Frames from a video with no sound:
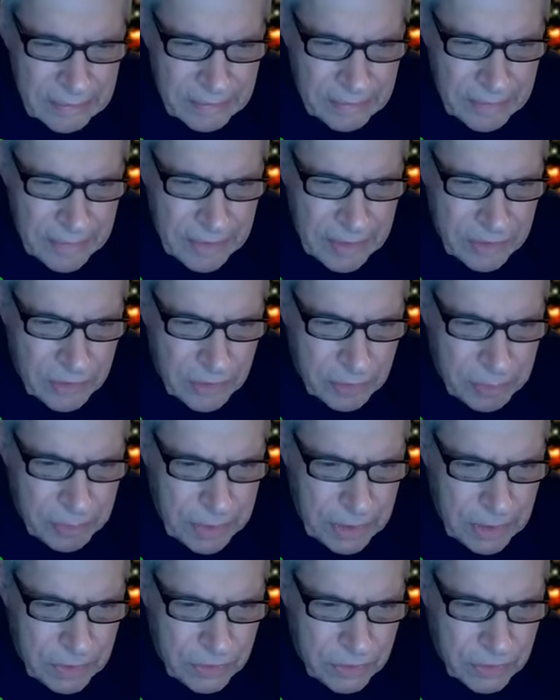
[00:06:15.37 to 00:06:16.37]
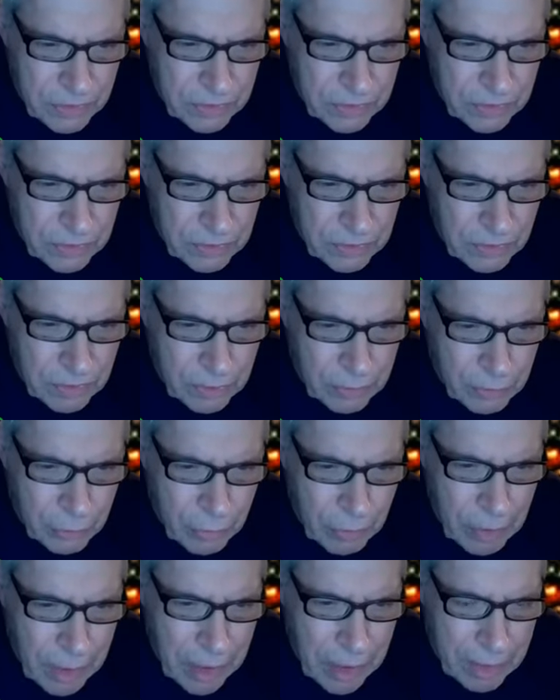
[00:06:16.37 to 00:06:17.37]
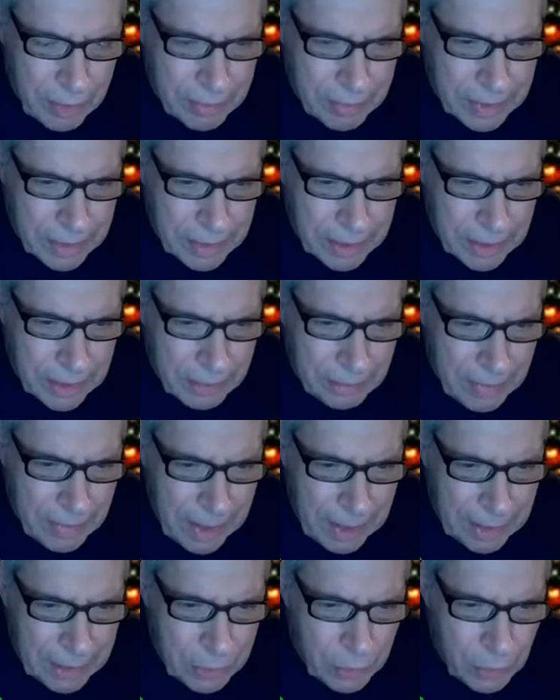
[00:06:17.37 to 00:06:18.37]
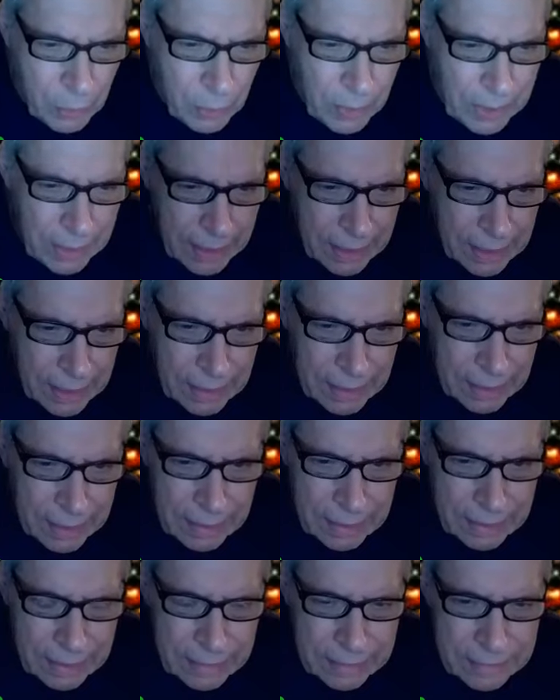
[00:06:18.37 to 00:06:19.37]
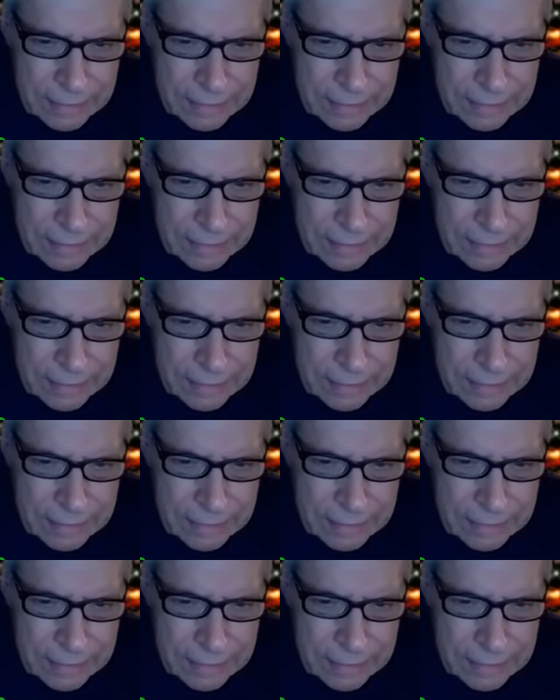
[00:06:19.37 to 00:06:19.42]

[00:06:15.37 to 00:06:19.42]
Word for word: there's a piece on Rahm Emanuel